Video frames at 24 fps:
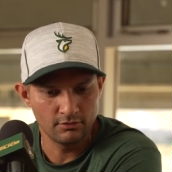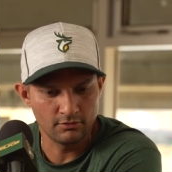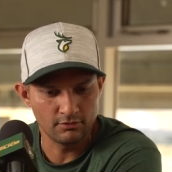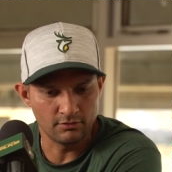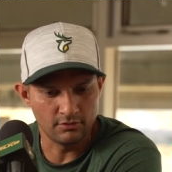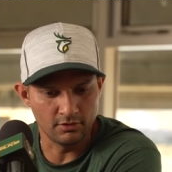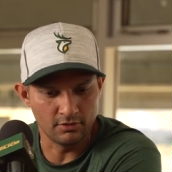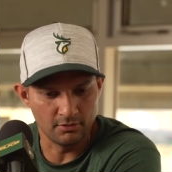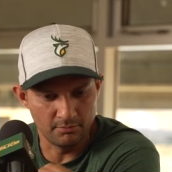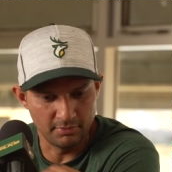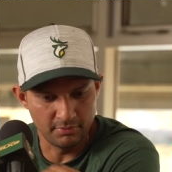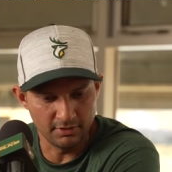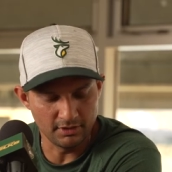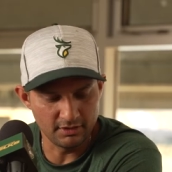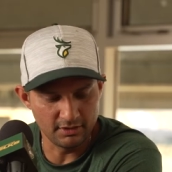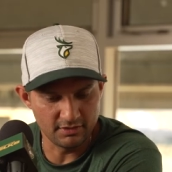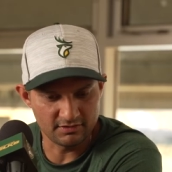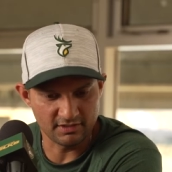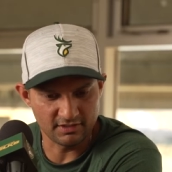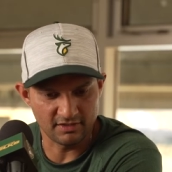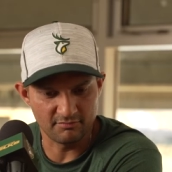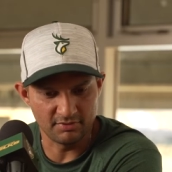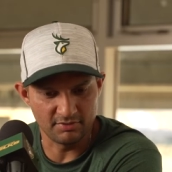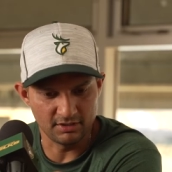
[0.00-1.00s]
the
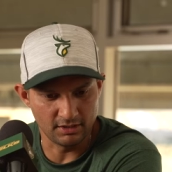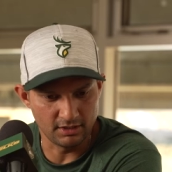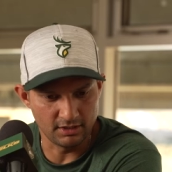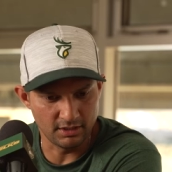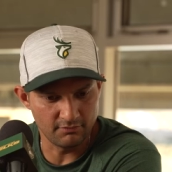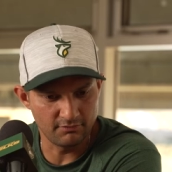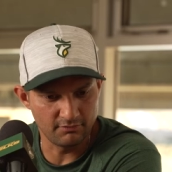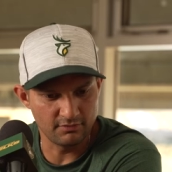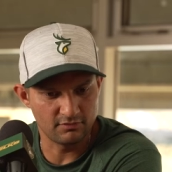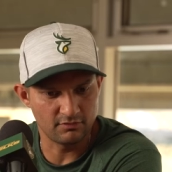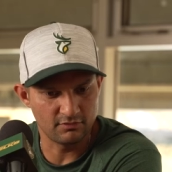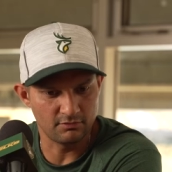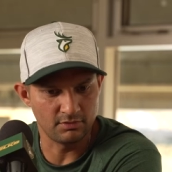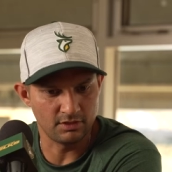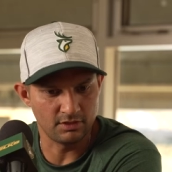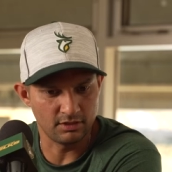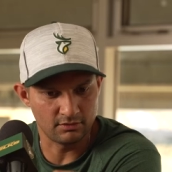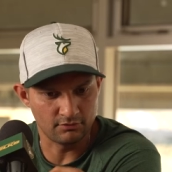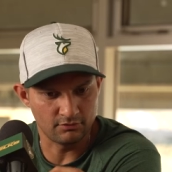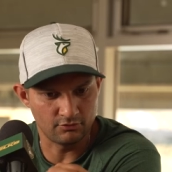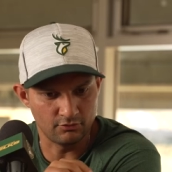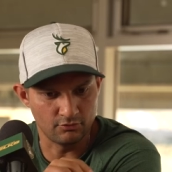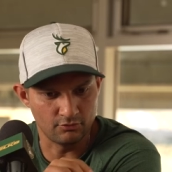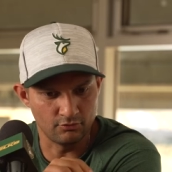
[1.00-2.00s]
abilities that have been given to me
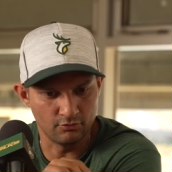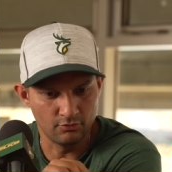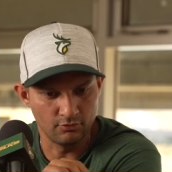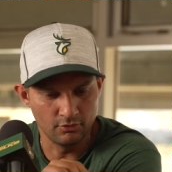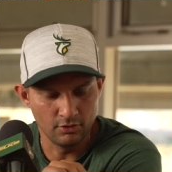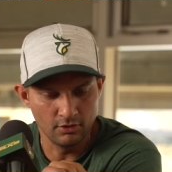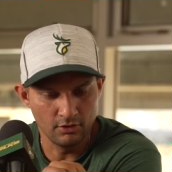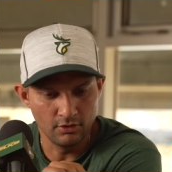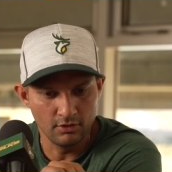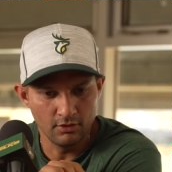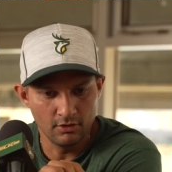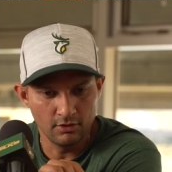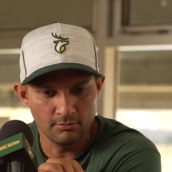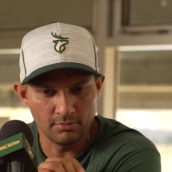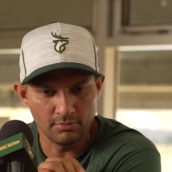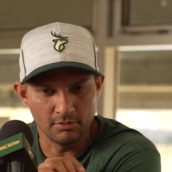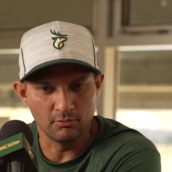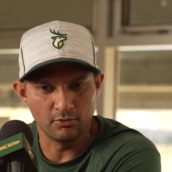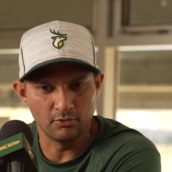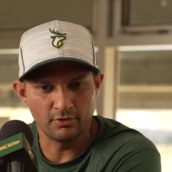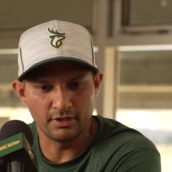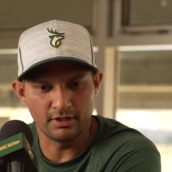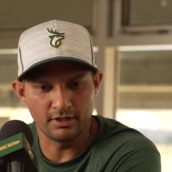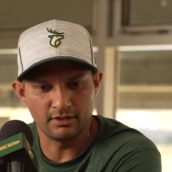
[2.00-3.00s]
and to,
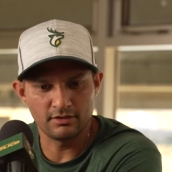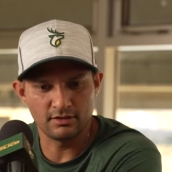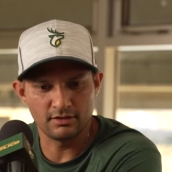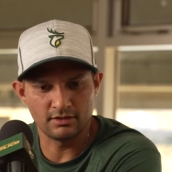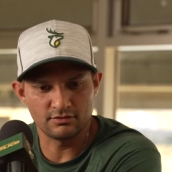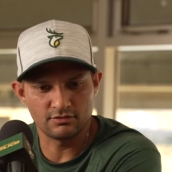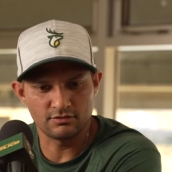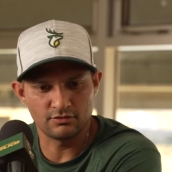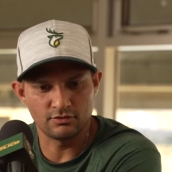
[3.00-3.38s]
but more than anything is